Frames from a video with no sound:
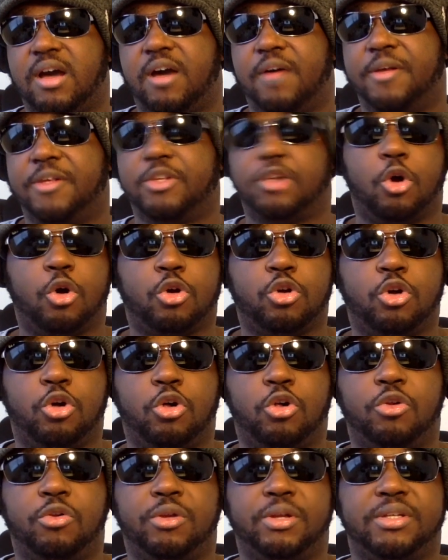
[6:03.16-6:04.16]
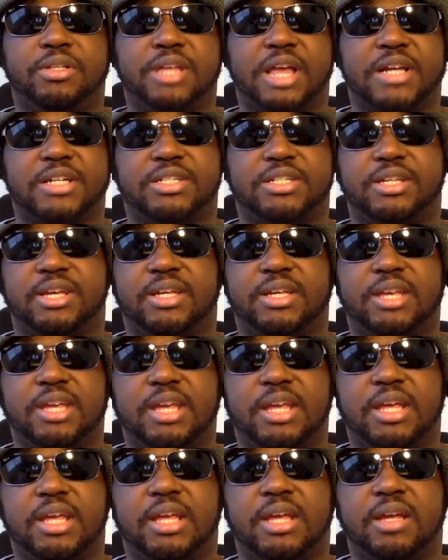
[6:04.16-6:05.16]
His uncle is actually a
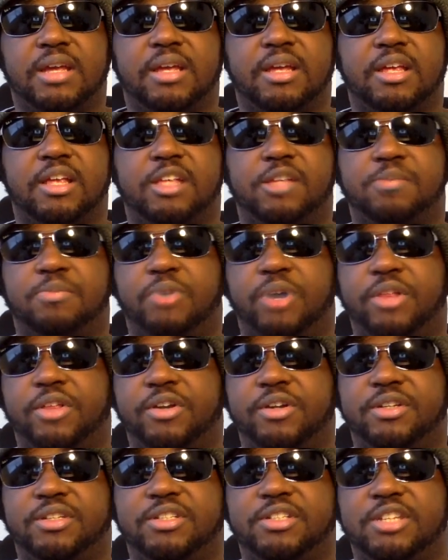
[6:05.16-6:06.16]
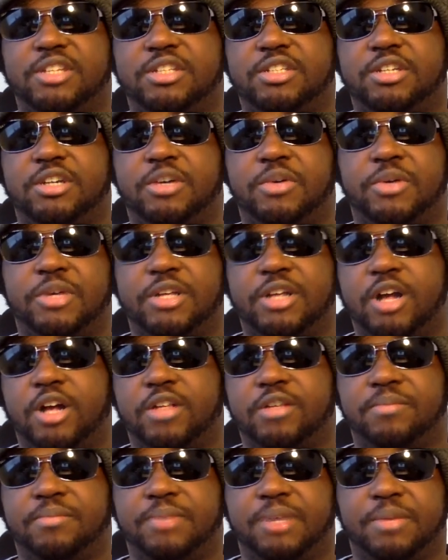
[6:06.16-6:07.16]
king. His brother and sister, well, he
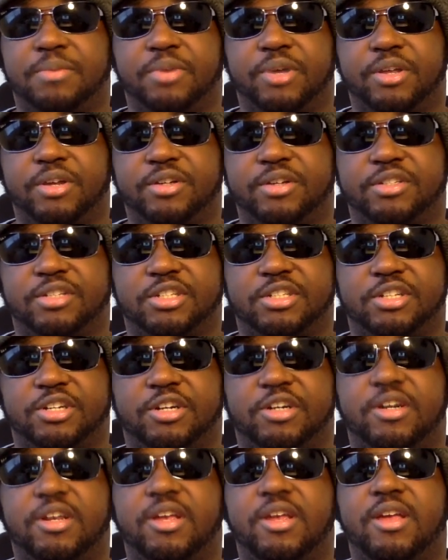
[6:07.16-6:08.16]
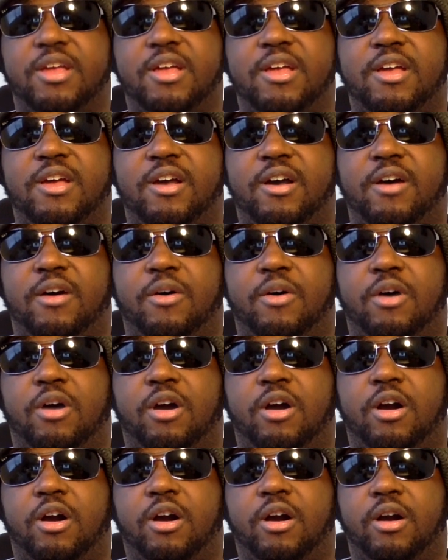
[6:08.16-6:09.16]
calls them big brother and sister,
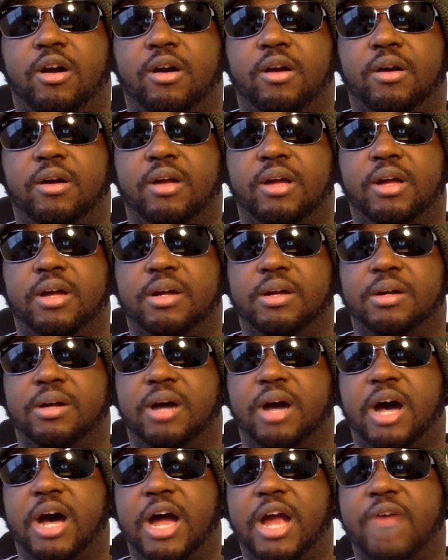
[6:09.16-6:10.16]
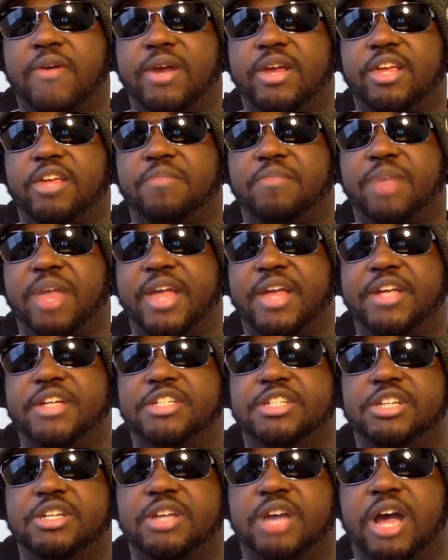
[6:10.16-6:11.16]
are a high-ranking
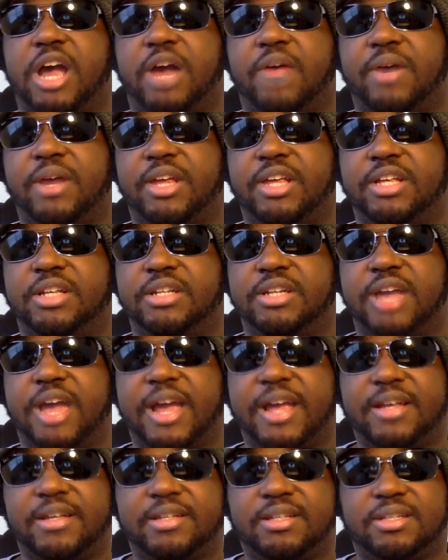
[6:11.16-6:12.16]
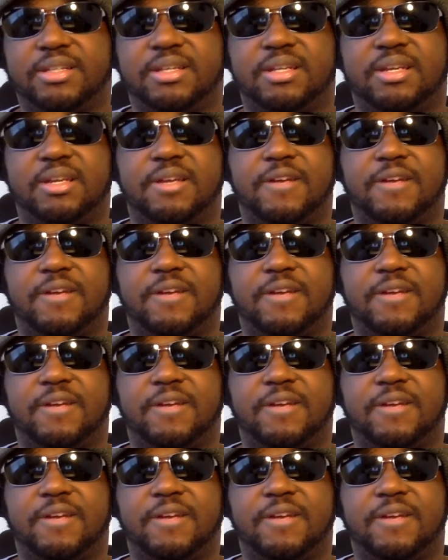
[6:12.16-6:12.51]
mage and high-ranking knight.